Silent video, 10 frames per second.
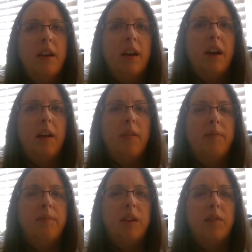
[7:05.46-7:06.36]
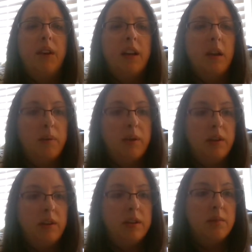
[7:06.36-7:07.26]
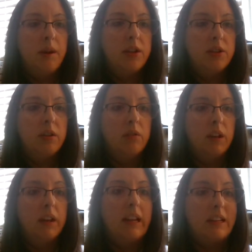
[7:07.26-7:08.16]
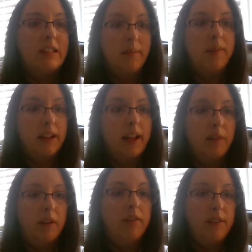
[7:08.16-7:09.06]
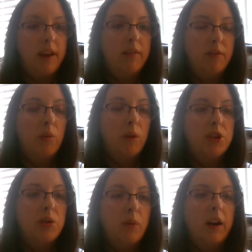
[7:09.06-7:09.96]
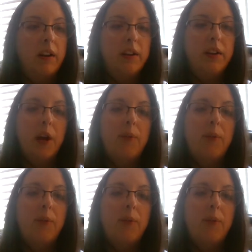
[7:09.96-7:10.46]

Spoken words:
funding opportunities to make sure it really is something that would fit for what you're wanting to do.